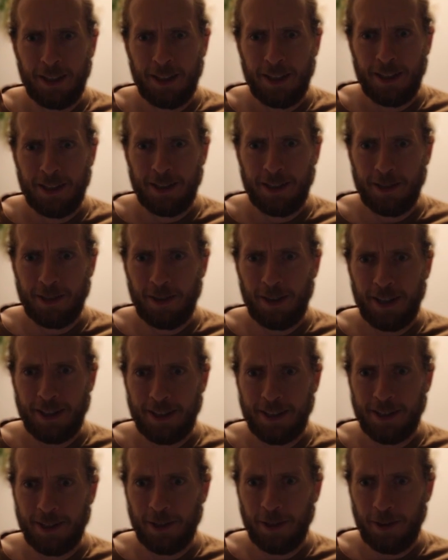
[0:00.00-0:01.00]
So
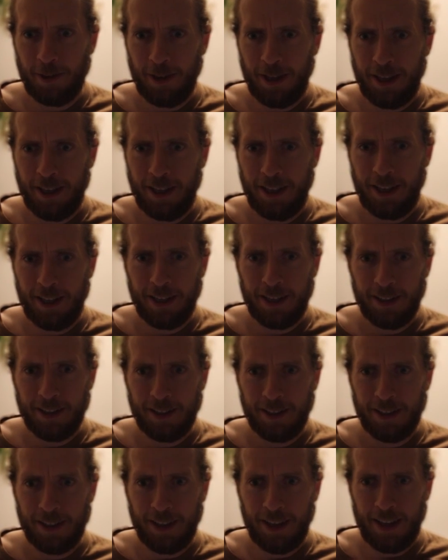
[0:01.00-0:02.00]
let's go in here
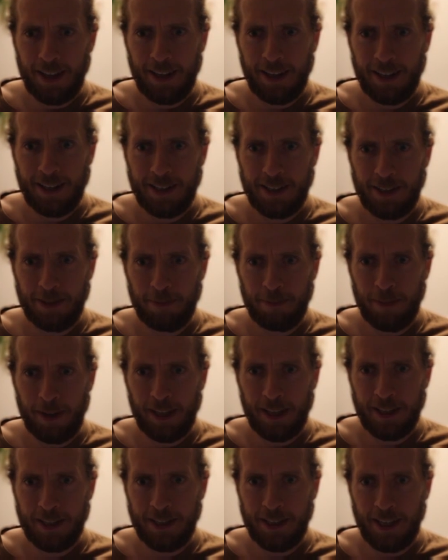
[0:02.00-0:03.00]
and let's
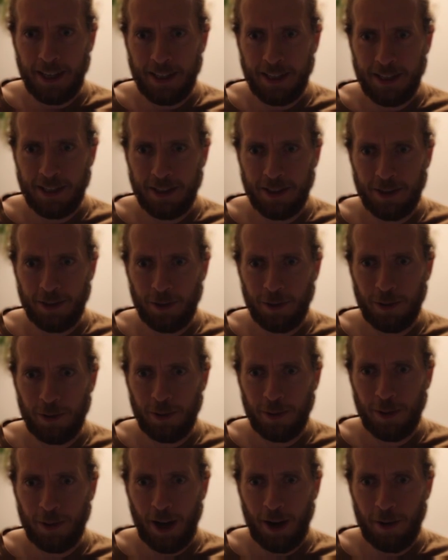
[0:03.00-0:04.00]
make a change
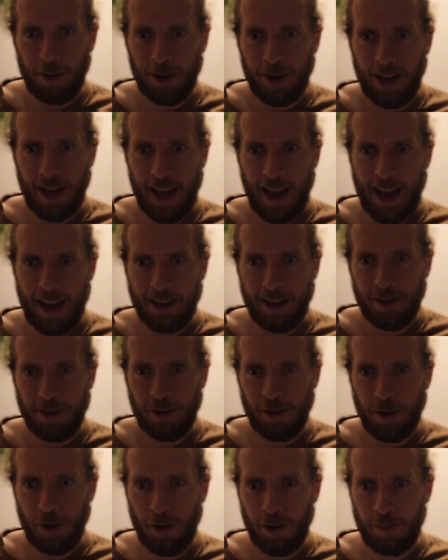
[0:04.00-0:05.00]
to our add
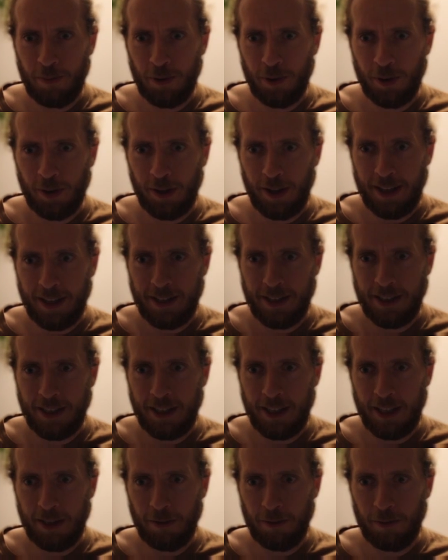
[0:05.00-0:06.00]
notebook and
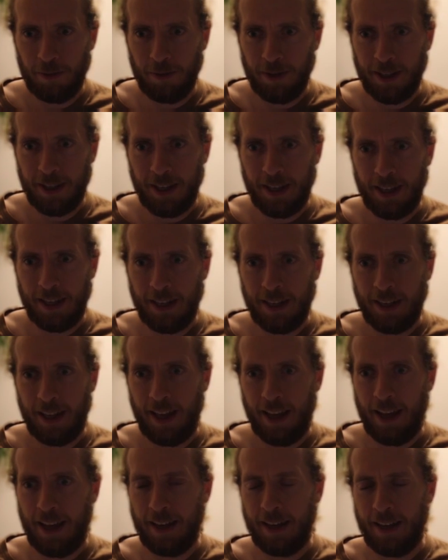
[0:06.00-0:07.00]
see if we can
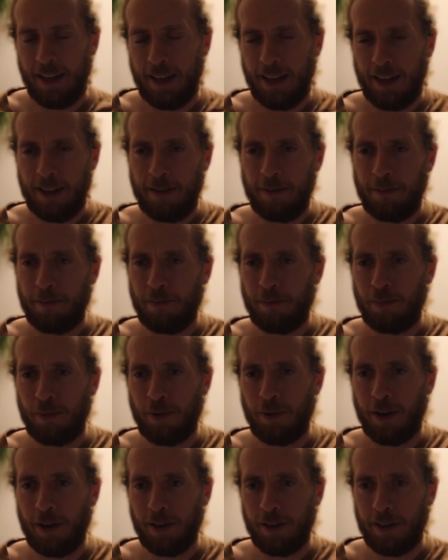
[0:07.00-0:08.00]
add a
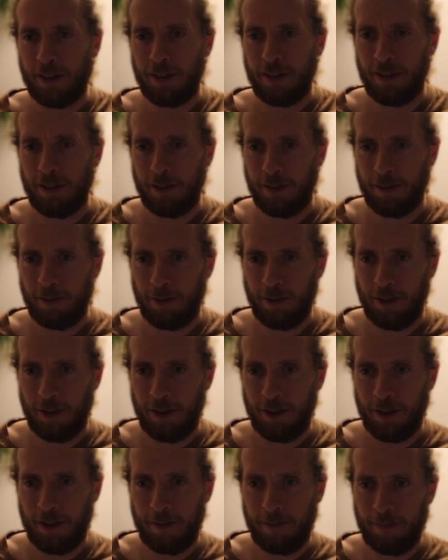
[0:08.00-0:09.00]
product
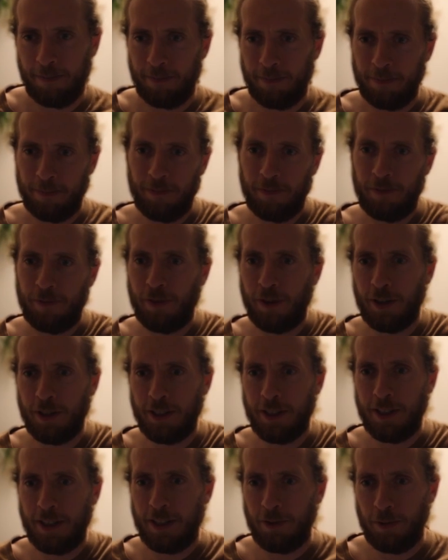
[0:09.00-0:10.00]

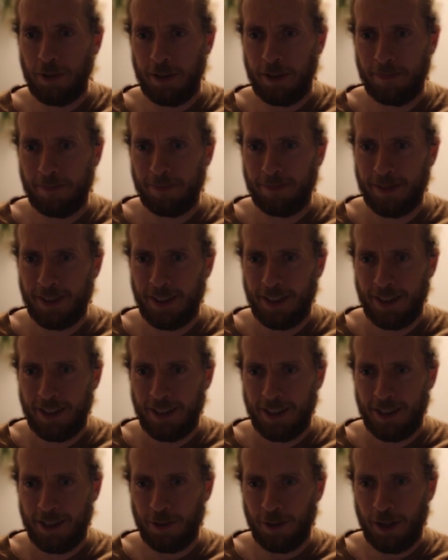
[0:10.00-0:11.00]
function as well.
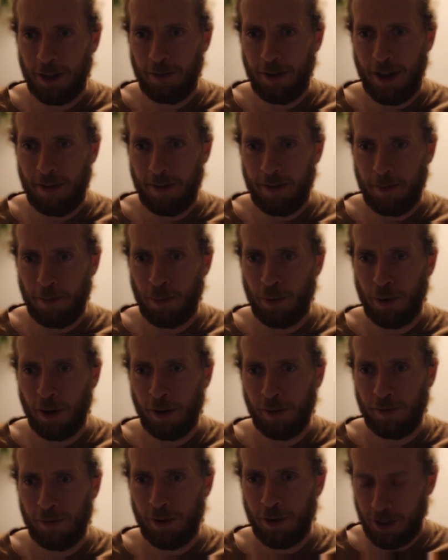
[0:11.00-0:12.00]
So here we have a
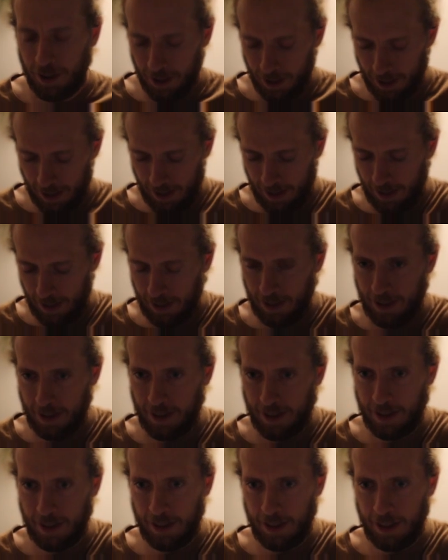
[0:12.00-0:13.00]
product function, and let's
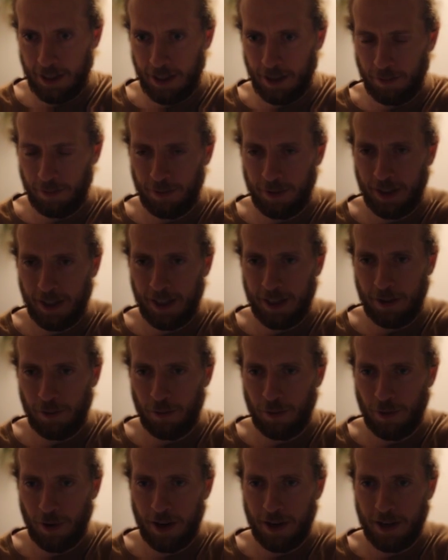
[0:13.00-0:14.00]
see if we can
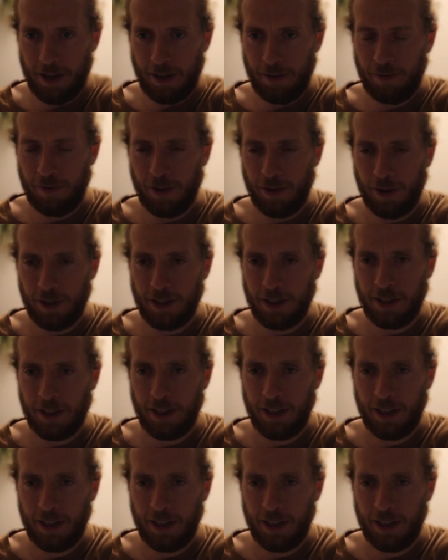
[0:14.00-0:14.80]
run that function.